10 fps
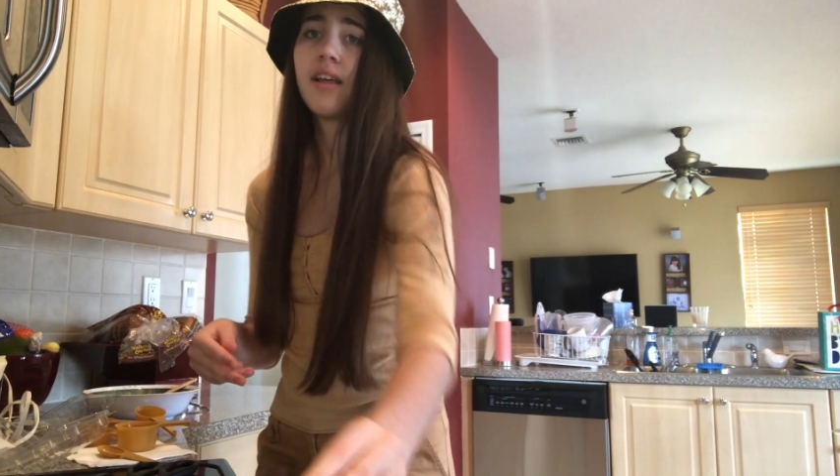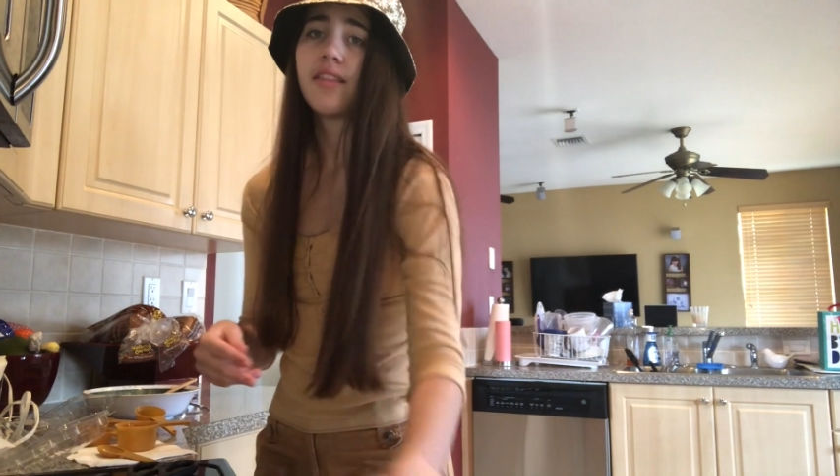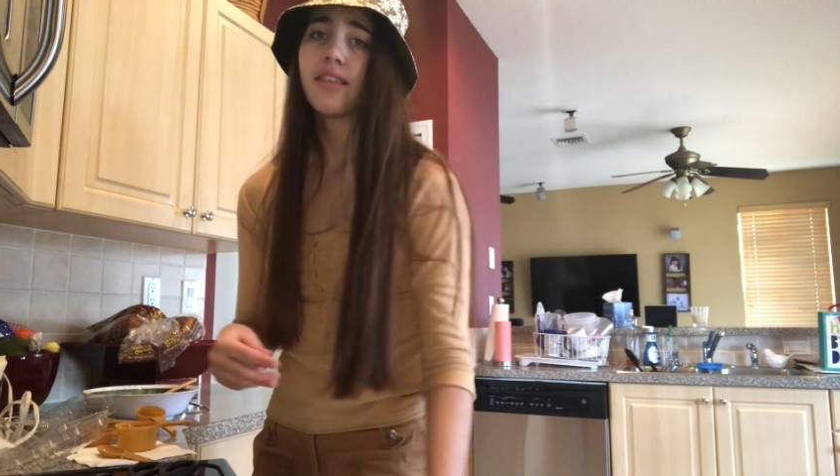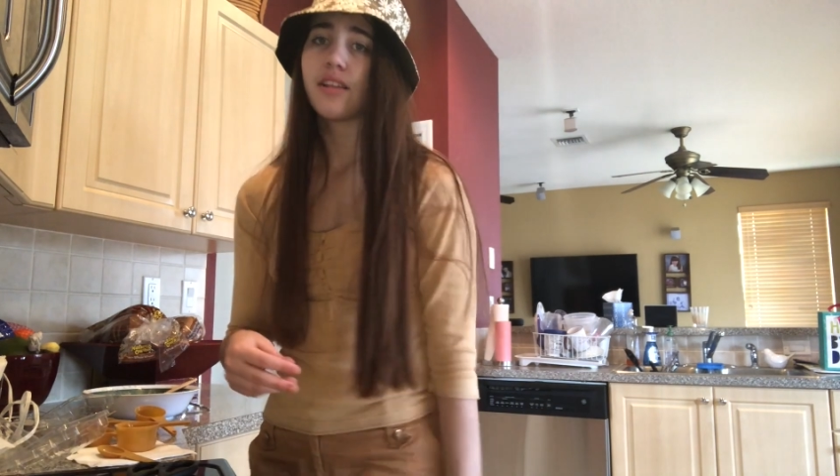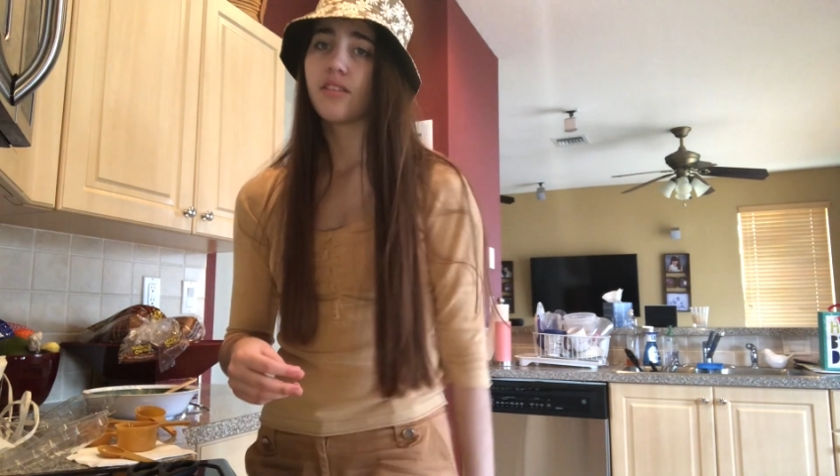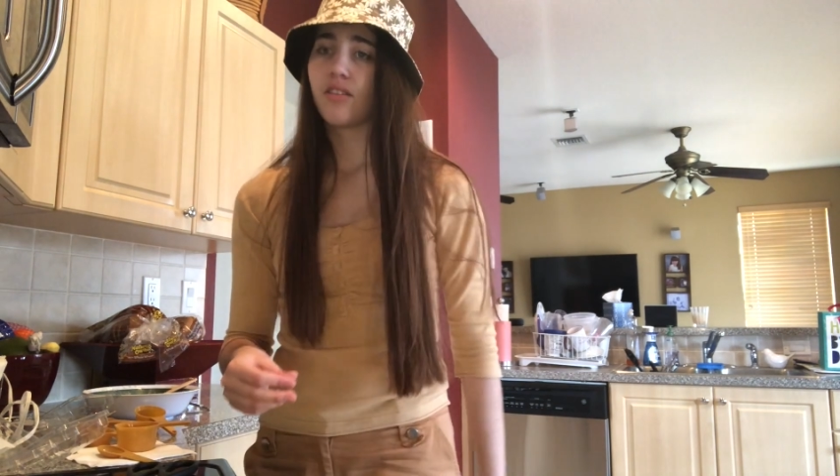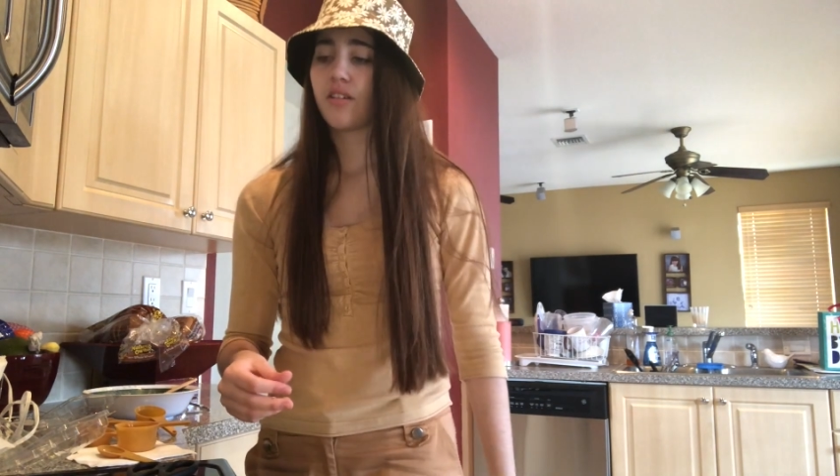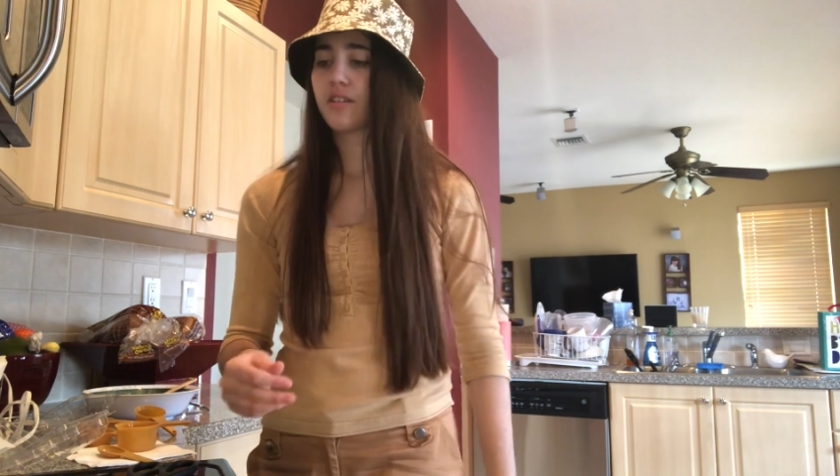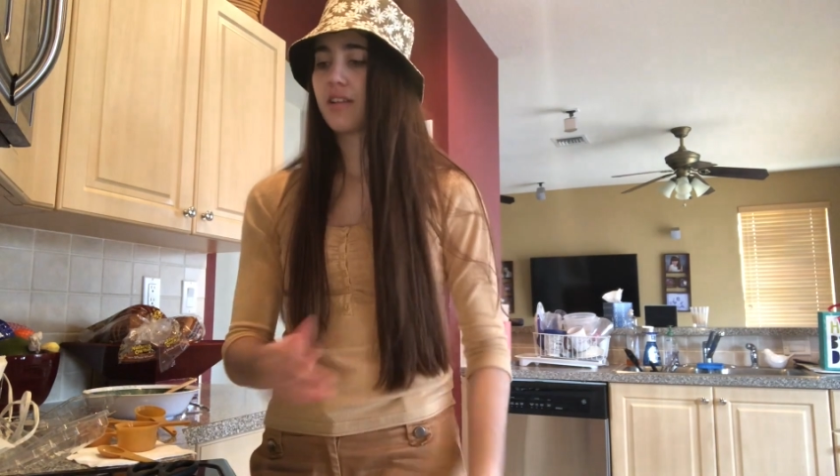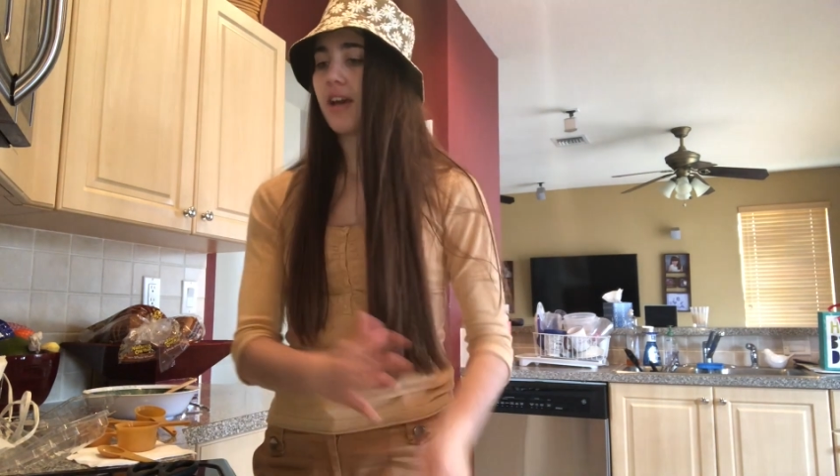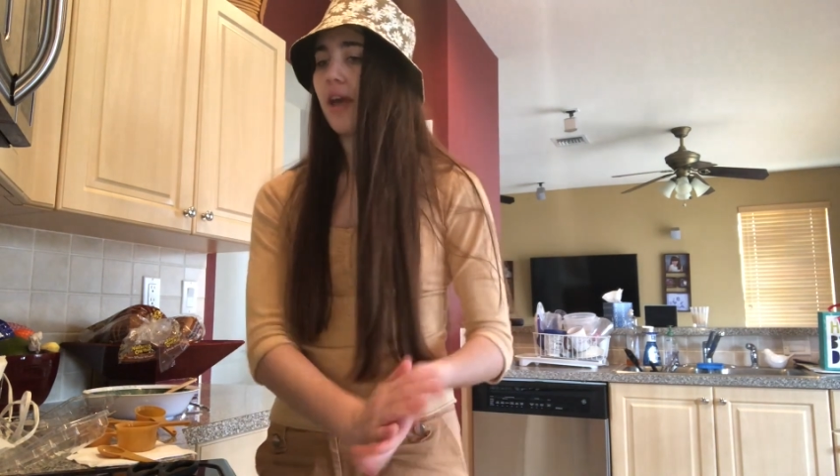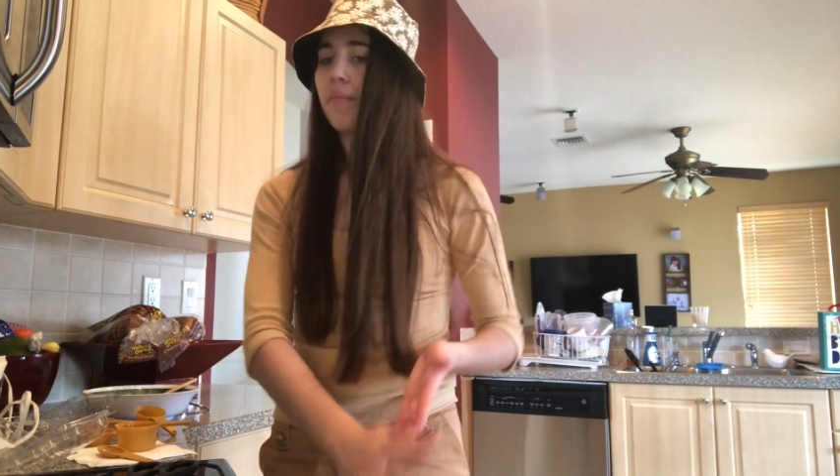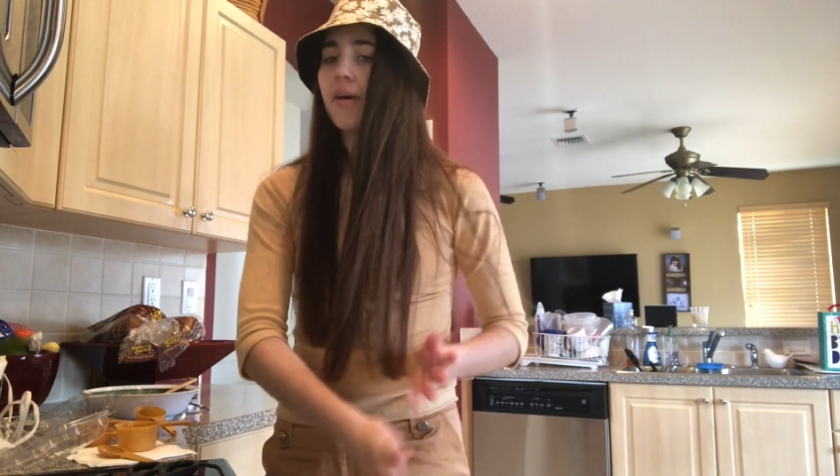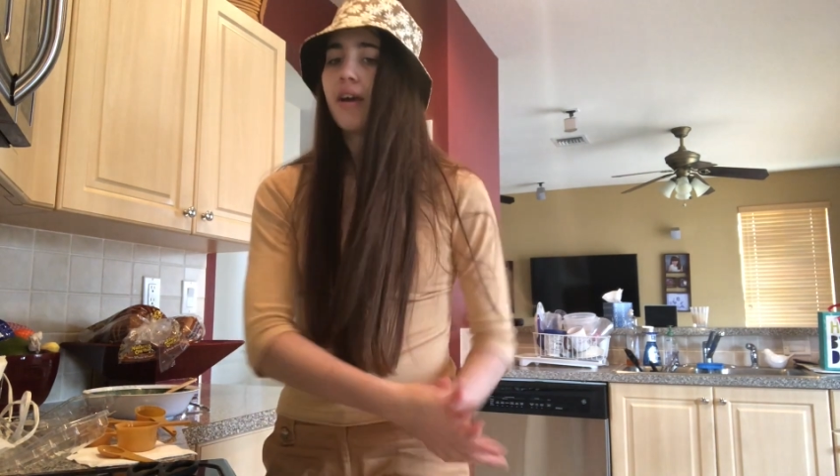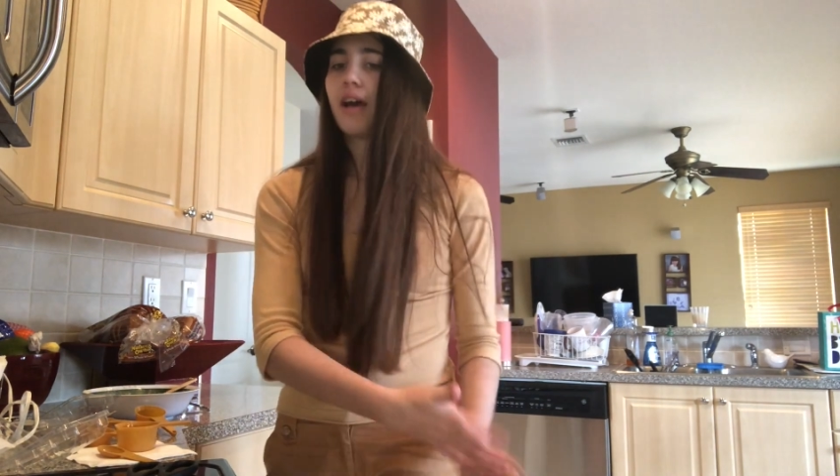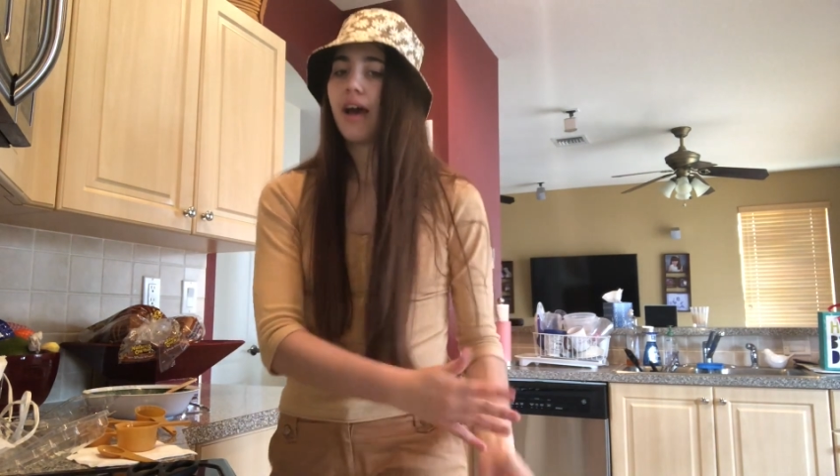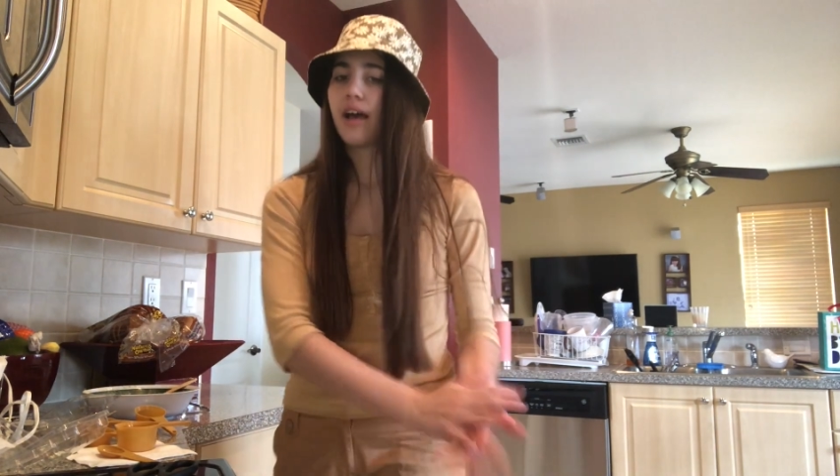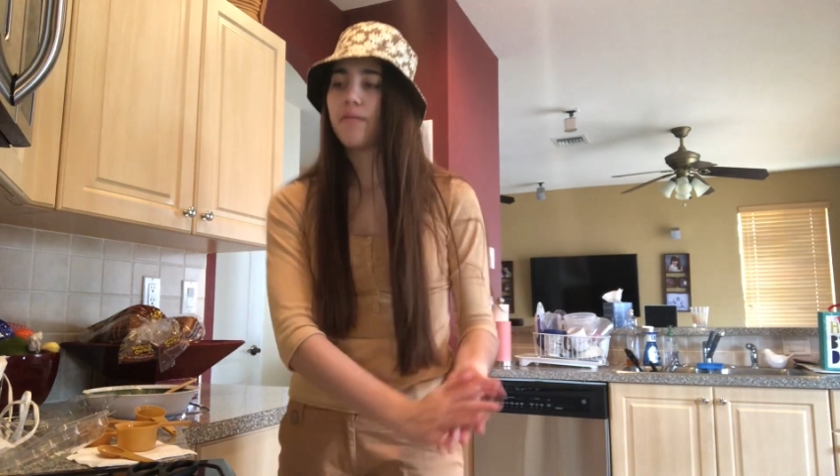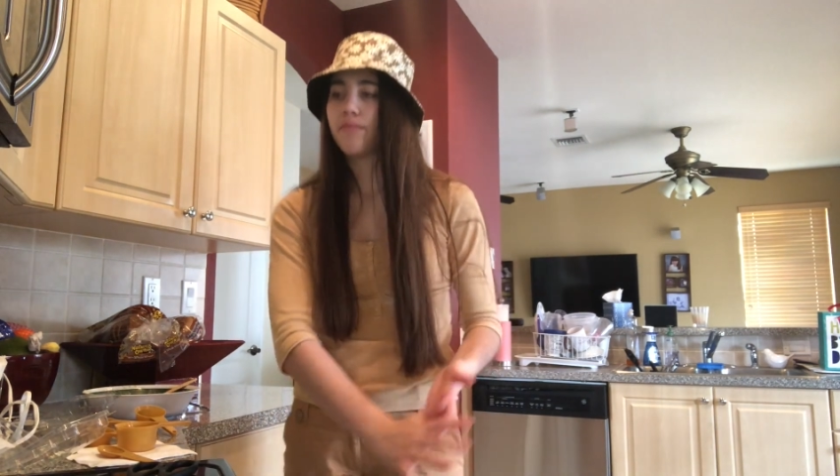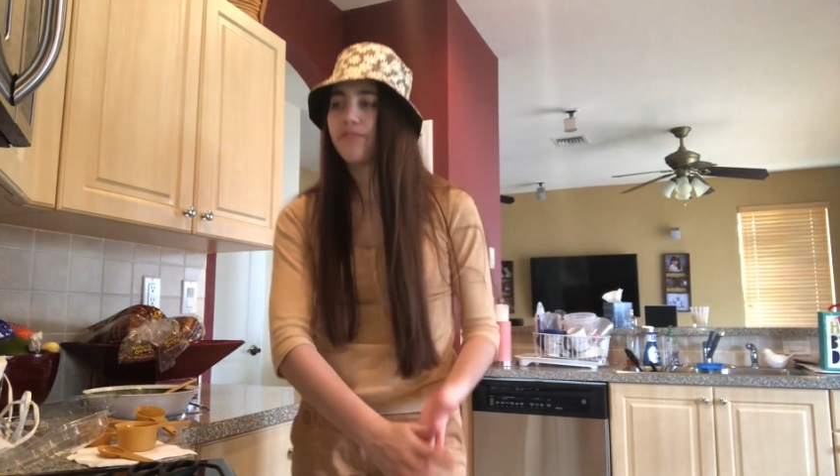That's a long time. I'm